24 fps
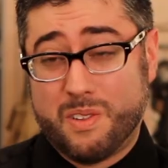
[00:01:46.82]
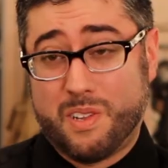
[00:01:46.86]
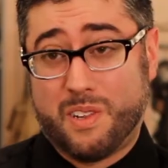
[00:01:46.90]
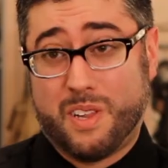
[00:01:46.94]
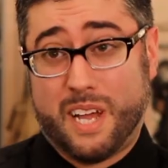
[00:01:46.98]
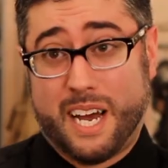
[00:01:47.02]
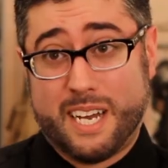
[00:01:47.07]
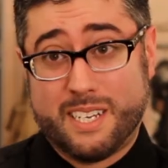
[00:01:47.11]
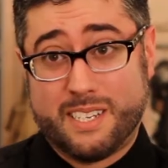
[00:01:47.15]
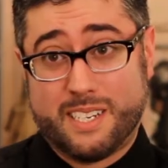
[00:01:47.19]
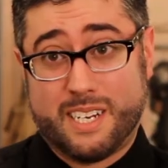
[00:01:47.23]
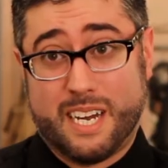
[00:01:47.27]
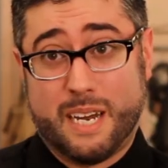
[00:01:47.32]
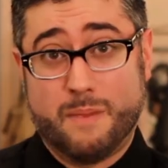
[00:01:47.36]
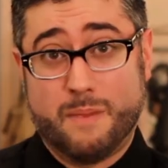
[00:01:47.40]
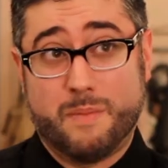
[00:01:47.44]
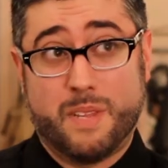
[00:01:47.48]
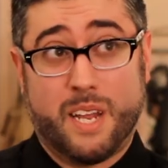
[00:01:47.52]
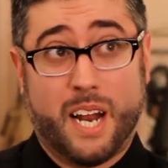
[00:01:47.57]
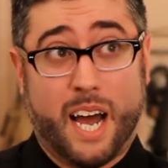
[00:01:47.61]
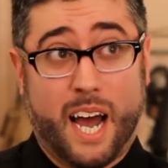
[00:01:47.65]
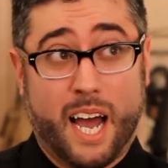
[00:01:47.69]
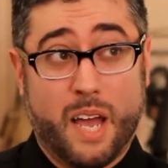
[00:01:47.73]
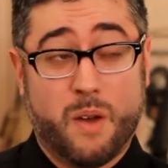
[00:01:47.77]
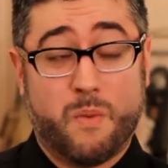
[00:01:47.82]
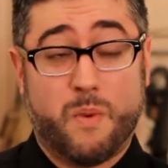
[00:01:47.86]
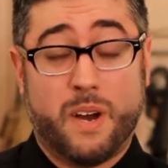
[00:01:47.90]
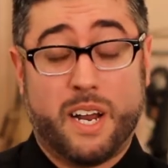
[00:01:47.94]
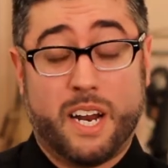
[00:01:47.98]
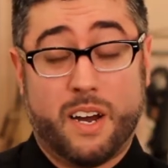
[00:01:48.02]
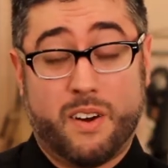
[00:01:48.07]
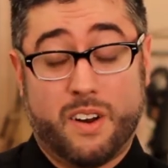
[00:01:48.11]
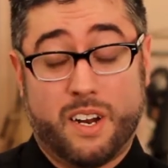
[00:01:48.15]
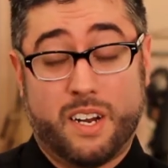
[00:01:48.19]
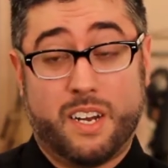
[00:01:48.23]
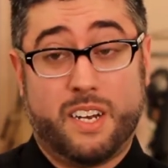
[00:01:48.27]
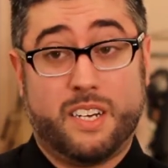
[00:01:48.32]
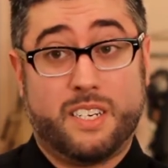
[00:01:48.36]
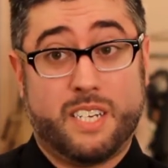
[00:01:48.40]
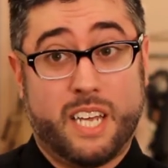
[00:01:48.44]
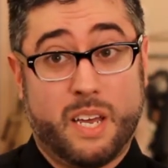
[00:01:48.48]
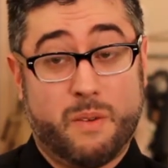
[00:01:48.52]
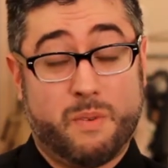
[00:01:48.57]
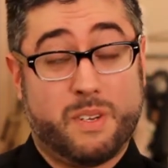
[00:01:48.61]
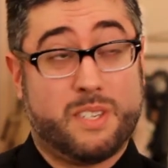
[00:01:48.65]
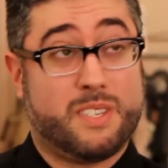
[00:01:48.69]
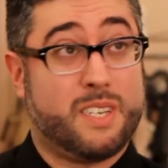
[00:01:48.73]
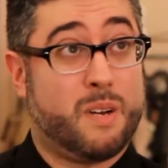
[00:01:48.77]
the last time that I went out on a
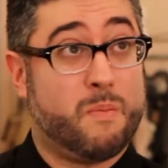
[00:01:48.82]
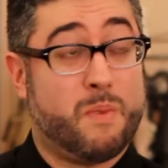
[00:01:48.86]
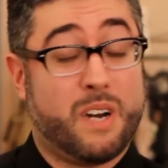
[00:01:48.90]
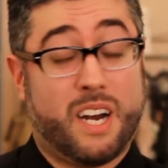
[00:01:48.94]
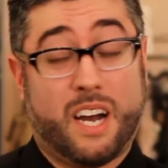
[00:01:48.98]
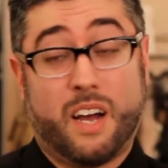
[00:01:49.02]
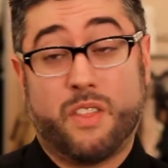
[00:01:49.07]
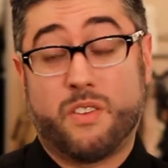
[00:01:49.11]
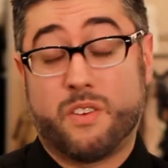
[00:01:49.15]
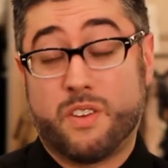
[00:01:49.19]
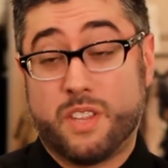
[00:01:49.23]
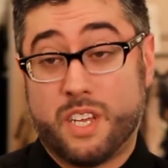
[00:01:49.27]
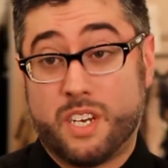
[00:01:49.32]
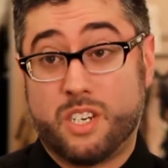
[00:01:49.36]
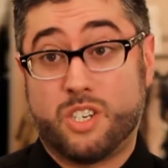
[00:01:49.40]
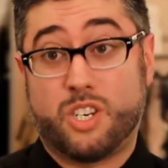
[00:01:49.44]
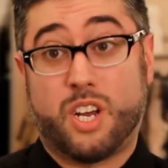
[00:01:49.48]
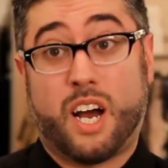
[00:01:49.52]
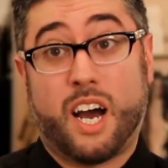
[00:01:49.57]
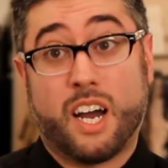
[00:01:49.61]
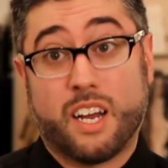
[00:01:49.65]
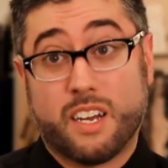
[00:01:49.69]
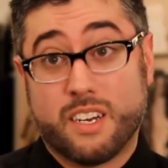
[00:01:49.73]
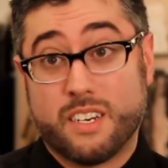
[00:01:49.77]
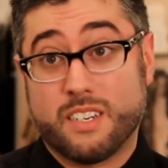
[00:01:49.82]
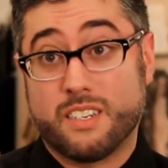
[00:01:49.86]
date with someone other than Chuck?